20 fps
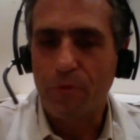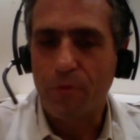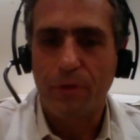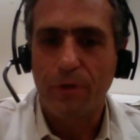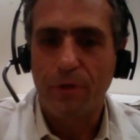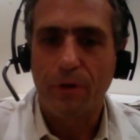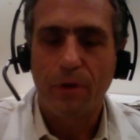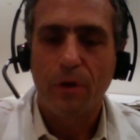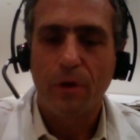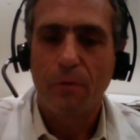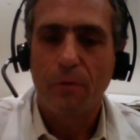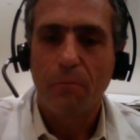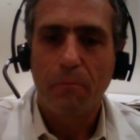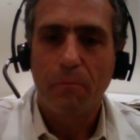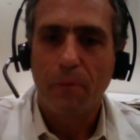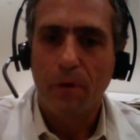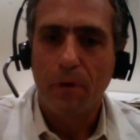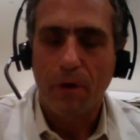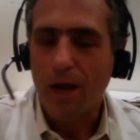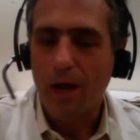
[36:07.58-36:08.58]
the
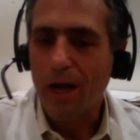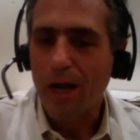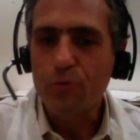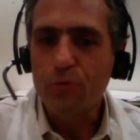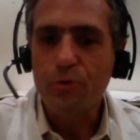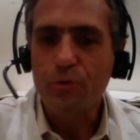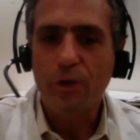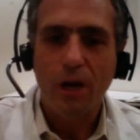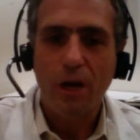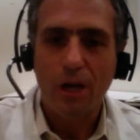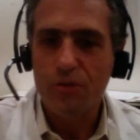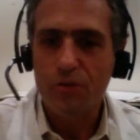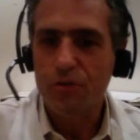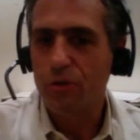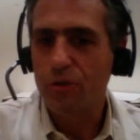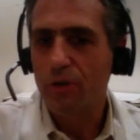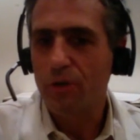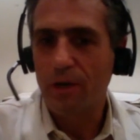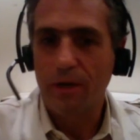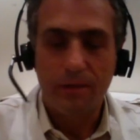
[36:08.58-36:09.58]
country,
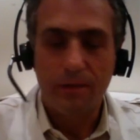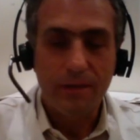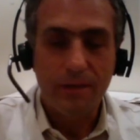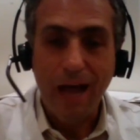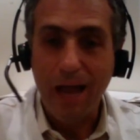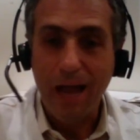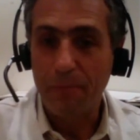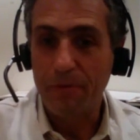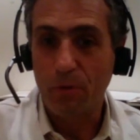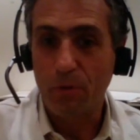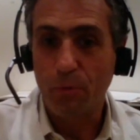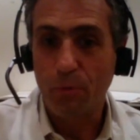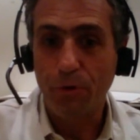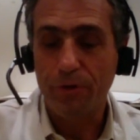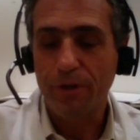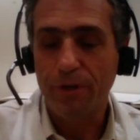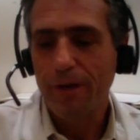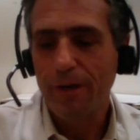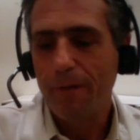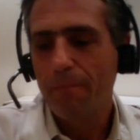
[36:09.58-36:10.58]
culture, and time in the
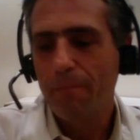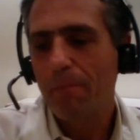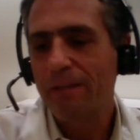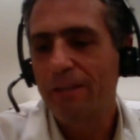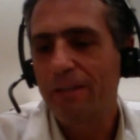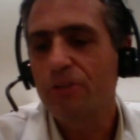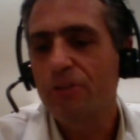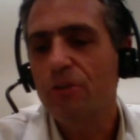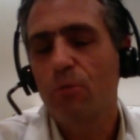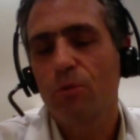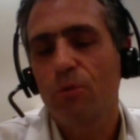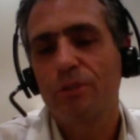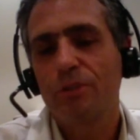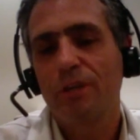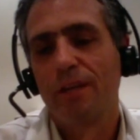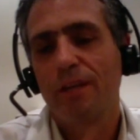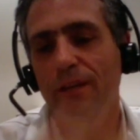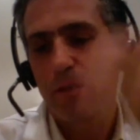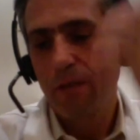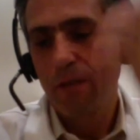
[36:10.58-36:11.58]
world. My teacher would say
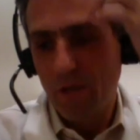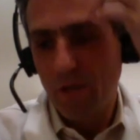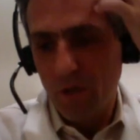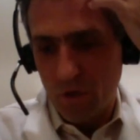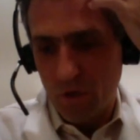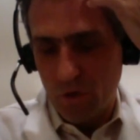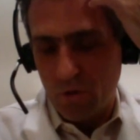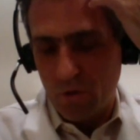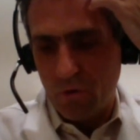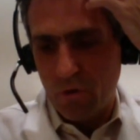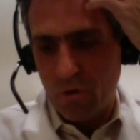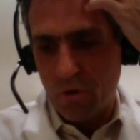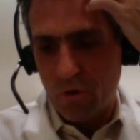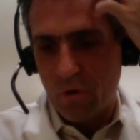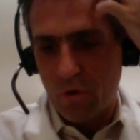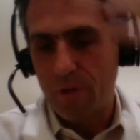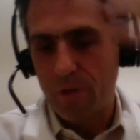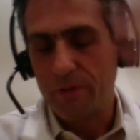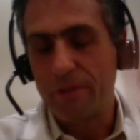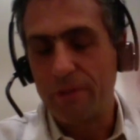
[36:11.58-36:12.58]
that
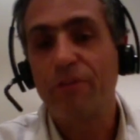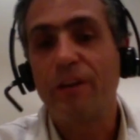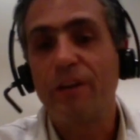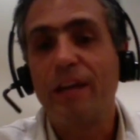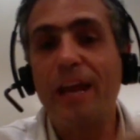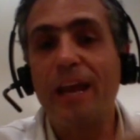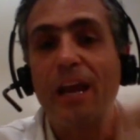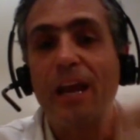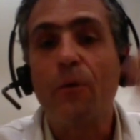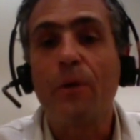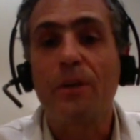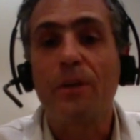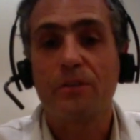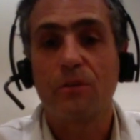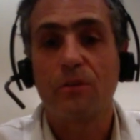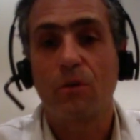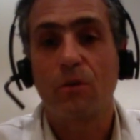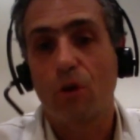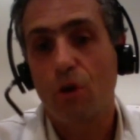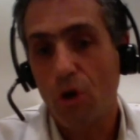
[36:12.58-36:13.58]
different areas in
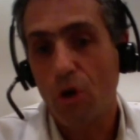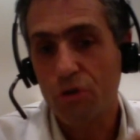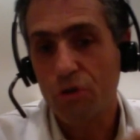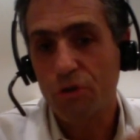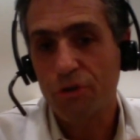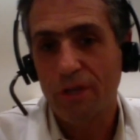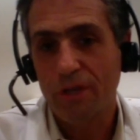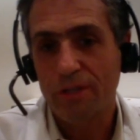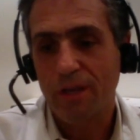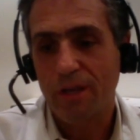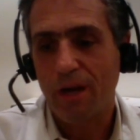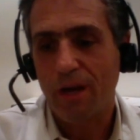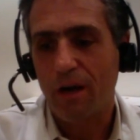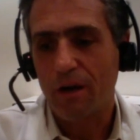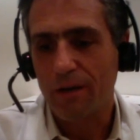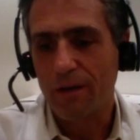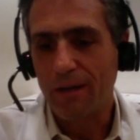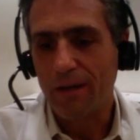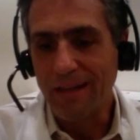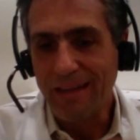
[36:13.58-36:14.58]
our consciousness
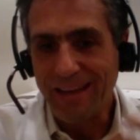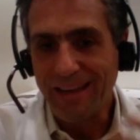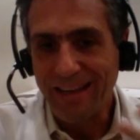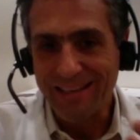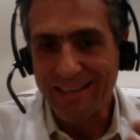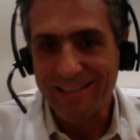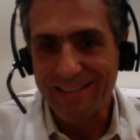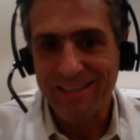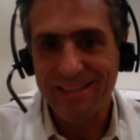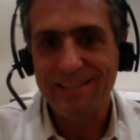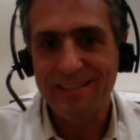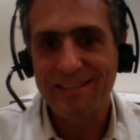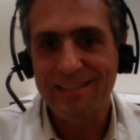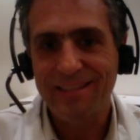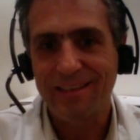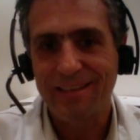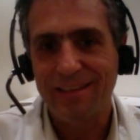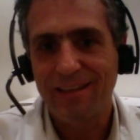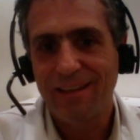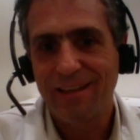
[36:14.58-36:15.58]
are
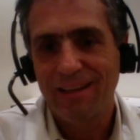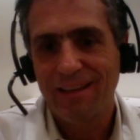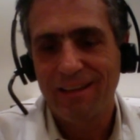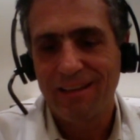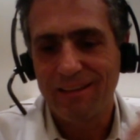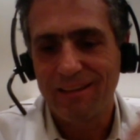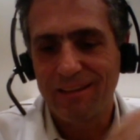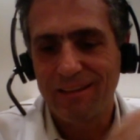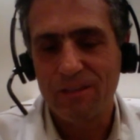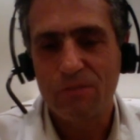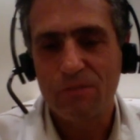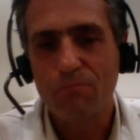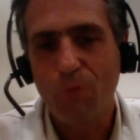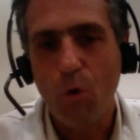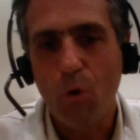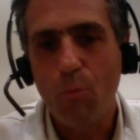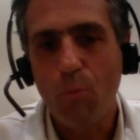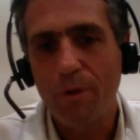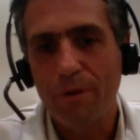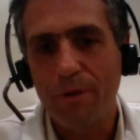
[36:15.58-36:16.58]
existing in this
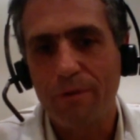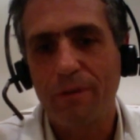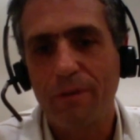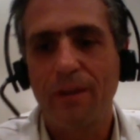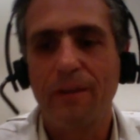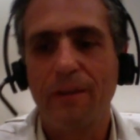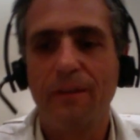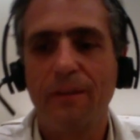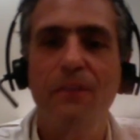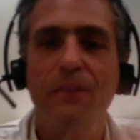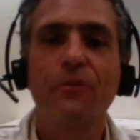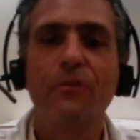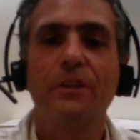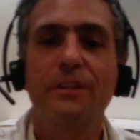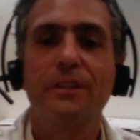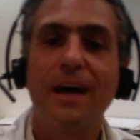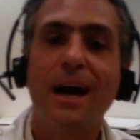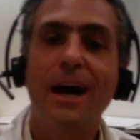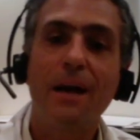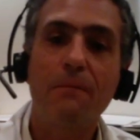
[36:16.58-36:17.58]
moment in
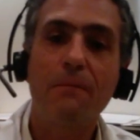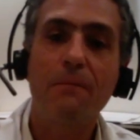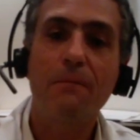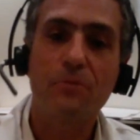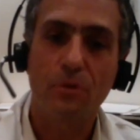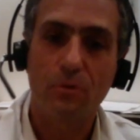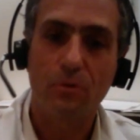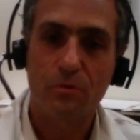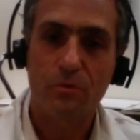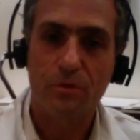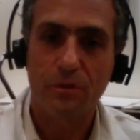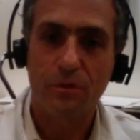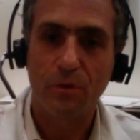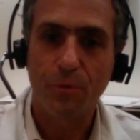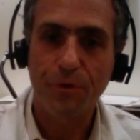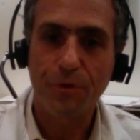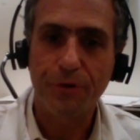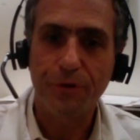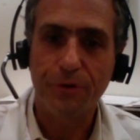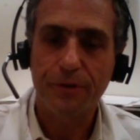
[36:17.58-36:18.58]
different time zones in the
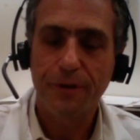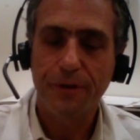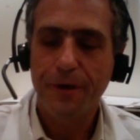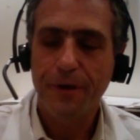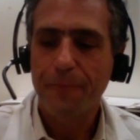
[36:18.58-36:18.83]
world.